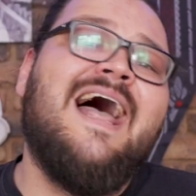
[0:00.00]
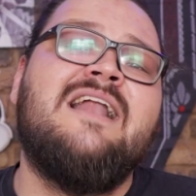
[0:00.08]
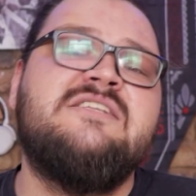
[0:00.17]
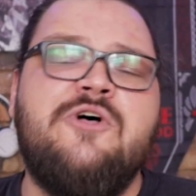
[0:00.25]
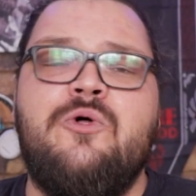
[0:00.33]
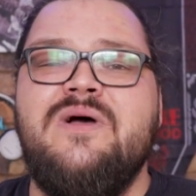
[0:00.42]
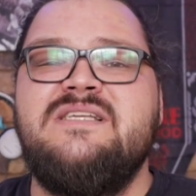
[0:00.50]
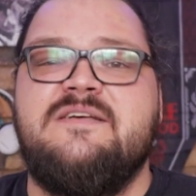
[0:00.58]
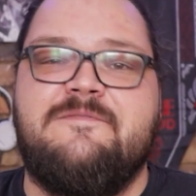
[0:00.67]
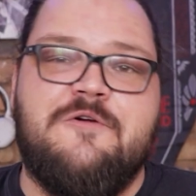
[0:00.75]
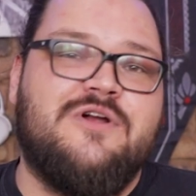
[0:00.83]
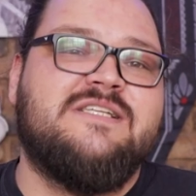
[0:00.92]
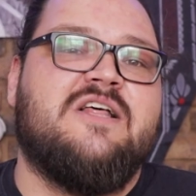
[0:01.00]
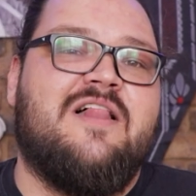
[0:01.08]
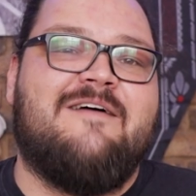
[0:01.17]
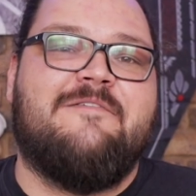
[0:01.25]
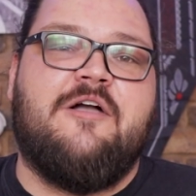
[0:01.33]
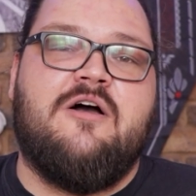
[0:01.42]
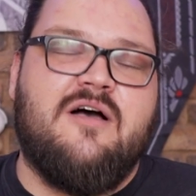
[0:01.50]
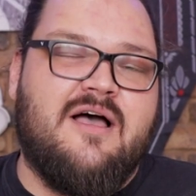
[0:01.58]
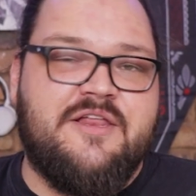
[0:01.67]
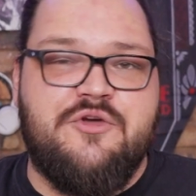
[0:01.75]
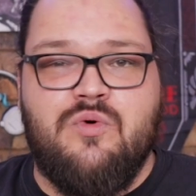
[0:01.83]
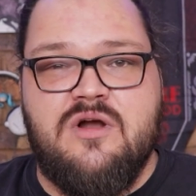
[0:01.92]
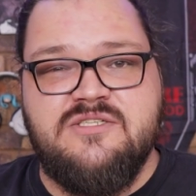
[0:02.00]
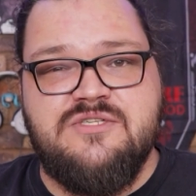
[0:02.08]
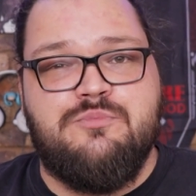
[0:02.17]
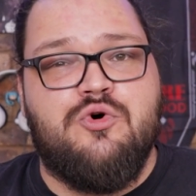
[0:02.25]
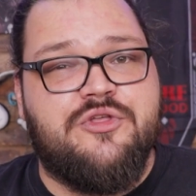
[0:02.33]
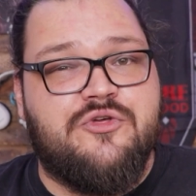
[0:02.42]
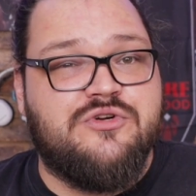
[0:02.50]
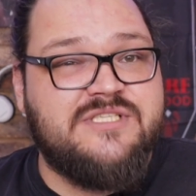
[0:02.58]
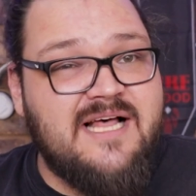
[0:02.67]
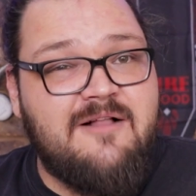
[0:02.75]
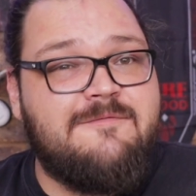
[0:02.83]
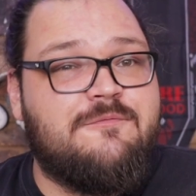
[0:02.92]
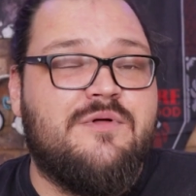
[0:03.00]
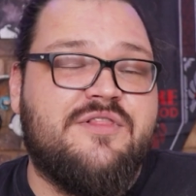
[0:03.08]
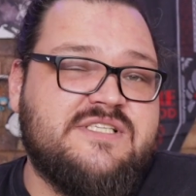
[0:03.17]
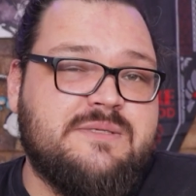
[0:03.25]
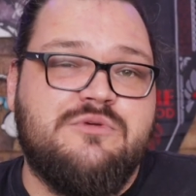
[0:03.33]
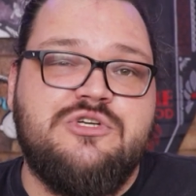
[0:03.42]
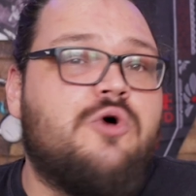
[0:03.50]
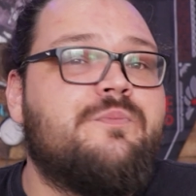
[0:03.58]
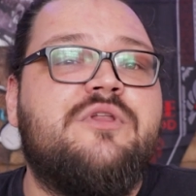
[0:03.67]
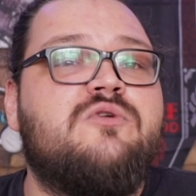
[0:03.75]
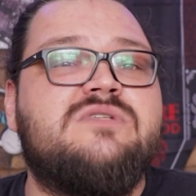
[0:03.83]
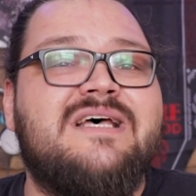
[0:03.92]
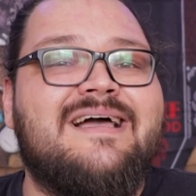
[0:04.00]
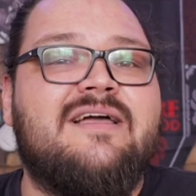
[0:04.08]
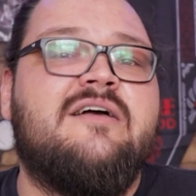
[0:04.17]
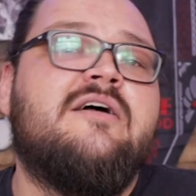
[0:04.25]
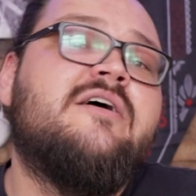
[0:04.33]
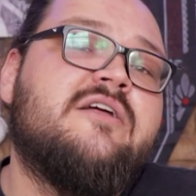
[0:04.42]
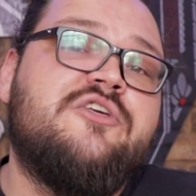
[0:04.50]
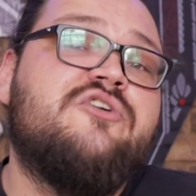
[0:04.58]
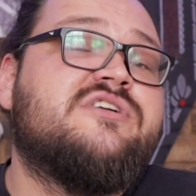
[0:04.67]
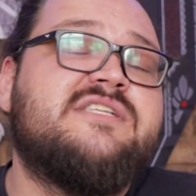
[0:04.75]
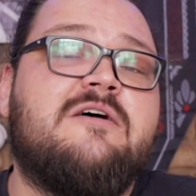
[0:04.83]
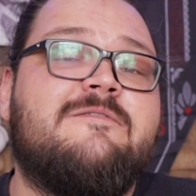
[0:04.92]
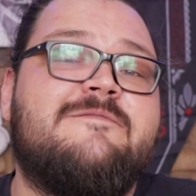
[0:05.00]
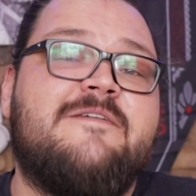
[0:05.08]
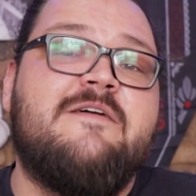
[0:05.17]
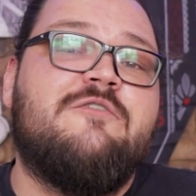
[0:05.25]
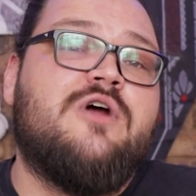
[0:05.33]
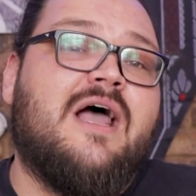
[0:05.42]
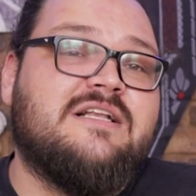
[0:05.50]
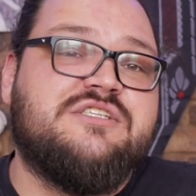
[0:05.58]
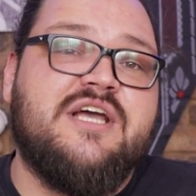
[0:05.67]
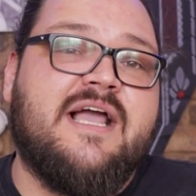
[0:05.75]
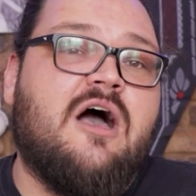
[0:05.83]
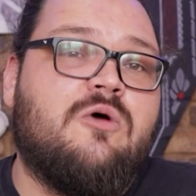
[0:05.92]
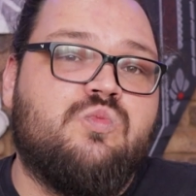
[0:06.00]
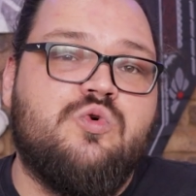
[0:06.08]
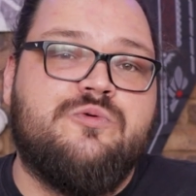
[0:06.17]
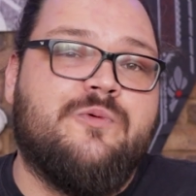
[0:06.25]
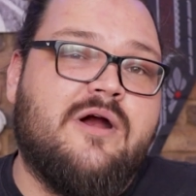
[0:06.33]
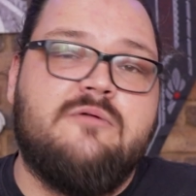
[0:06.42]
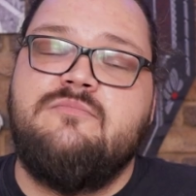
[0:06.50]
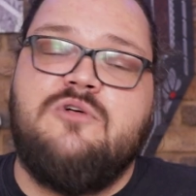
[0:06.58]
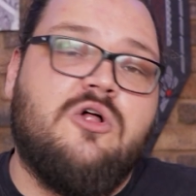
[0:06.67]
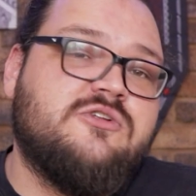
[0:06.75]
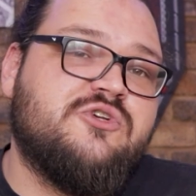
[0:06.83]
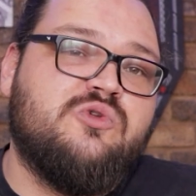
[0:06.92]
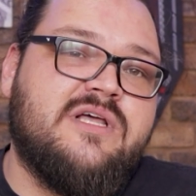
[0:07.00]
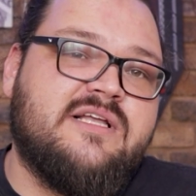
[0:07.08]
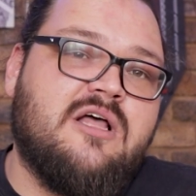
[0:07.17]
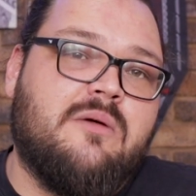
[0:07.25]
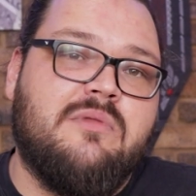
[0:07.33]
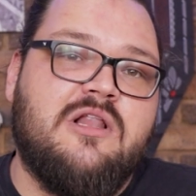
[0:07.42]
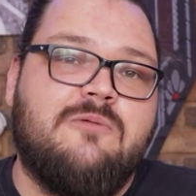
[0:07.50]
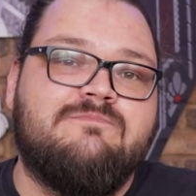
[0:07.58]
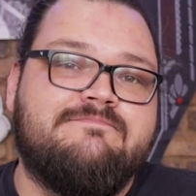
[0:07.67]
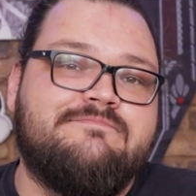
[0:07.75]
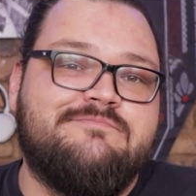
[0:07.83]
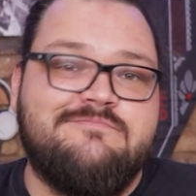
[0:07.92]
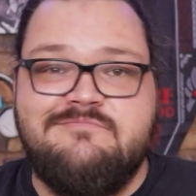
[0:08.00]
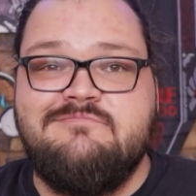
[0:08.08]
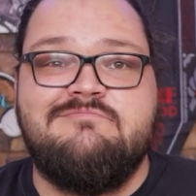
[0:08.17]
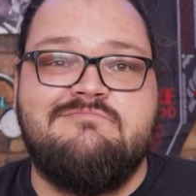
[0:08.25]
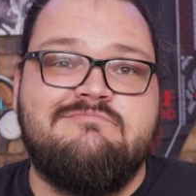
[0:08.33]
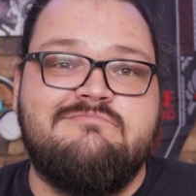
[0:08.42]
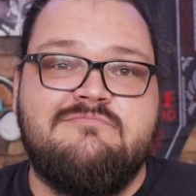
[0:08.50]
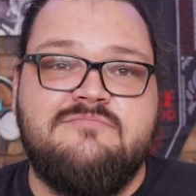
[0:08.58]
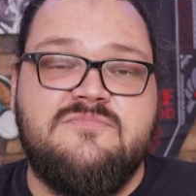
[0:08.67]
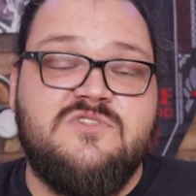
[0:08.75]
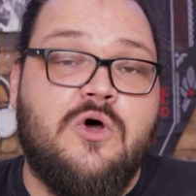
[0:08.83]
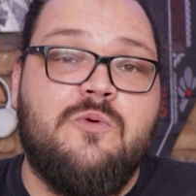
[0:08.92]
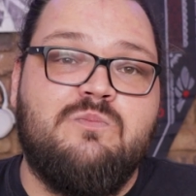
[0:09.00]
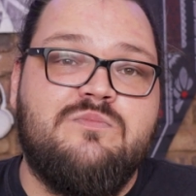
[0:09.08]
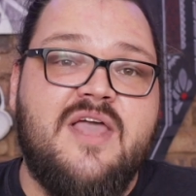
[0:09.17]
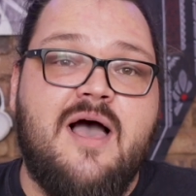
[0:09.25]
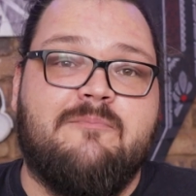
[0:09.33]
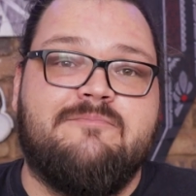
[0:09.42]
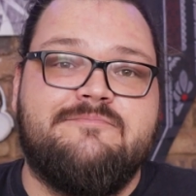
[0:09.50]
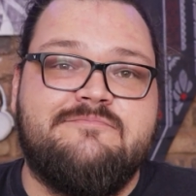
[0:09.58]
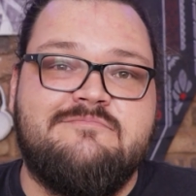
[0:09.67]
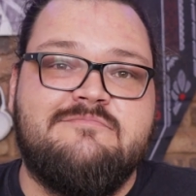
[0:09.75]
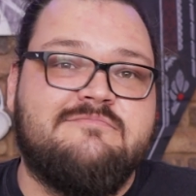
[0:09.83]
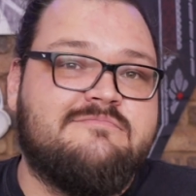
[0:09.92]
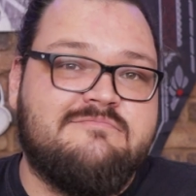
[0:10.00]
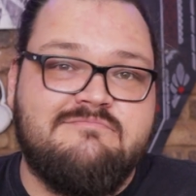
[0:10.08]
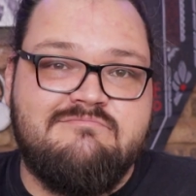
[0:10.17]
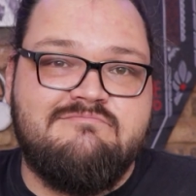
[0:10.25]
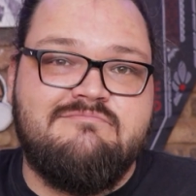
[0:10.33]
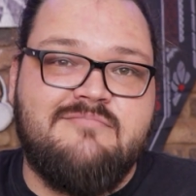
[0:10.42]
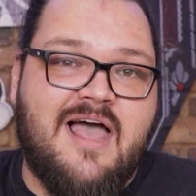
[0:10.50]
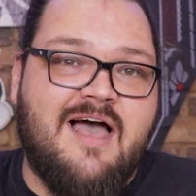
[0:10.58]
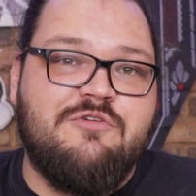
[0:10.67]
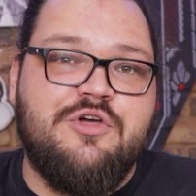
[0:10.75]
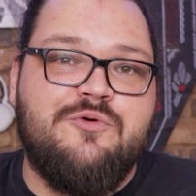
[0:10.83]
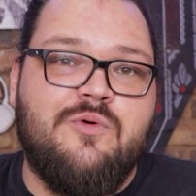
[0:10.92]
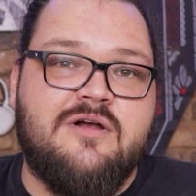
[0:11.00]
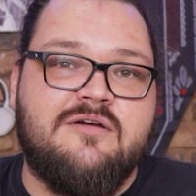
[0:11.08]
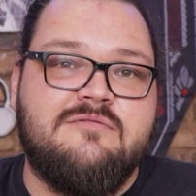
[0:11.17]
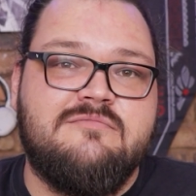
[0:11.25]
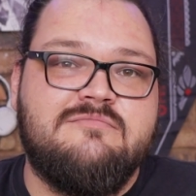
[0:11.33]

And as always, if you're in South Africa and you want to support yourself with some dope new tech, do yourself a favor and check out Wootware, also linked down below. So yeah, have a good one.